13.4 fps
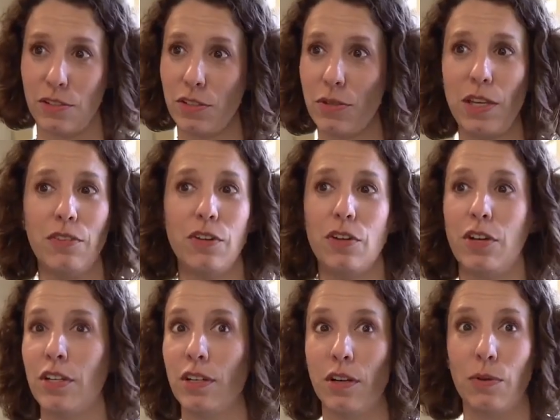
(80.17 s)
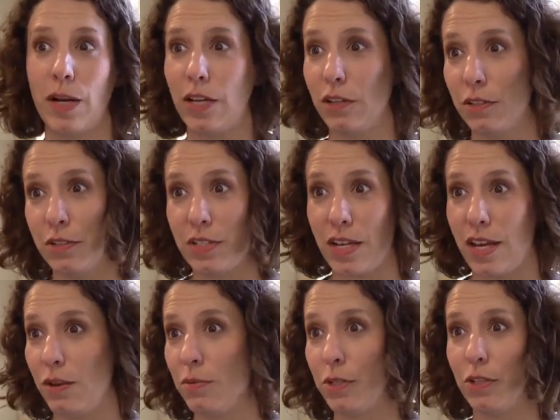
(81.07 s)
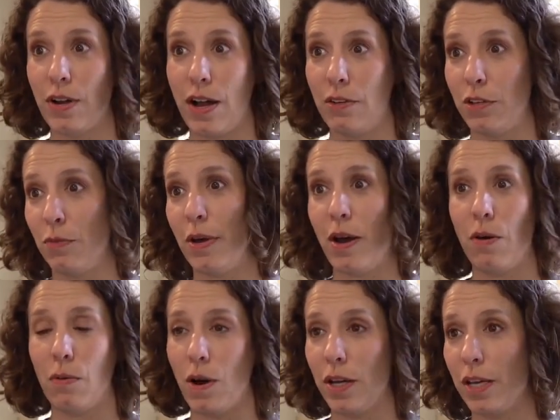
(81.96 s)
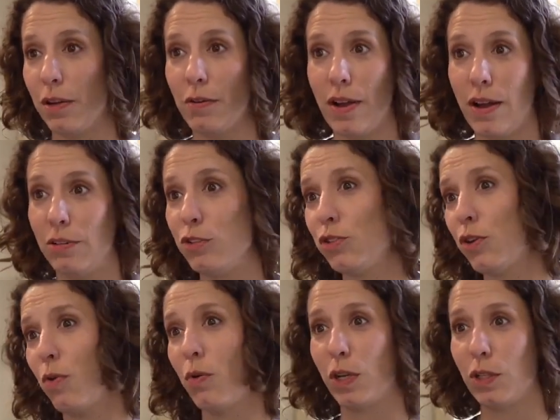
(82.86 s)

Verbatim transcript: So even on a regular day when you're out and about walking around, you don't want to